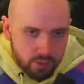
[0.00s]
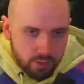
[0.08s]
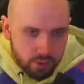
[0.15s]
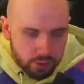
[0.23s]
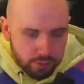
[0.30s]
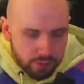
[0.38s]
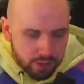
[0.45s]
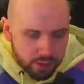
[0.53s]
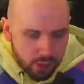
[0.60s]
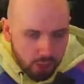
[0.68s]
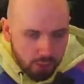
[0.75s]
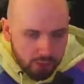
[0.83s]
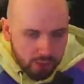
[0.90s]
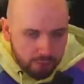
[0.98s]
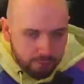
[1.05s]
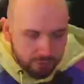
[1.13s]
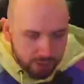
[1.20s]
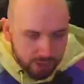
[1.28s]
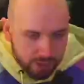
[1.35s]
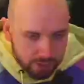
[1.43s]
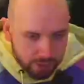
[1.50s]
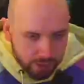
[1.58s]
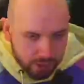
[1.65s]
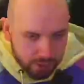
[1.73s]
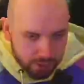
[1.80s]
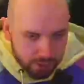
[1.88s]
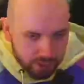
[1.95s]
Just a bit slow on that flick
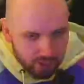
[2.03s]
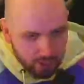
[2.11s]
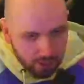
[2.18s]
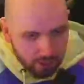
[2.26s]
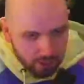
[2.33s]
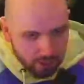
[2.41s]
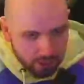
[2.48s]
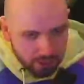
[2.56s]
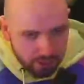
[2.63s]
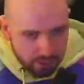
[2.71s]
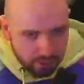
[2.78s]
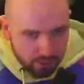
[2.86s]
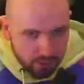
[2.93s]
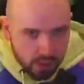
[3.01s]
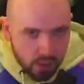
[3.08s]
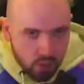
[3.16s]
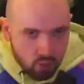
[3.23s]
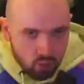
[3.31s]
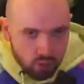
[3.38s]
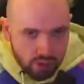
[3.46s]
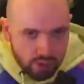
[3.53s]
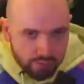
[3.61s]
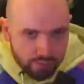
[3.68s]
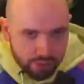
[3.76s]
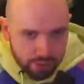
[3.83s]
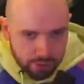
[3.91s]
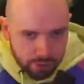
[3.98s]
execution, and also it didn't really
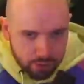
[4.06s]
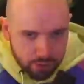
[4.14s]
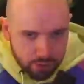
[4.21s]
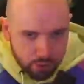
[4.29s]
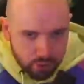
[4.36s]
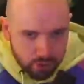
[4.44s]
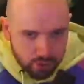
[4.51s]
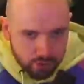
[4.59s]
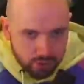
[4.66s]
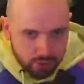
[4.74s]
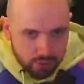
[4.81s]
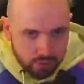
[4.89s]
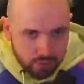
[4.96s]
flick as much as you wanted it to.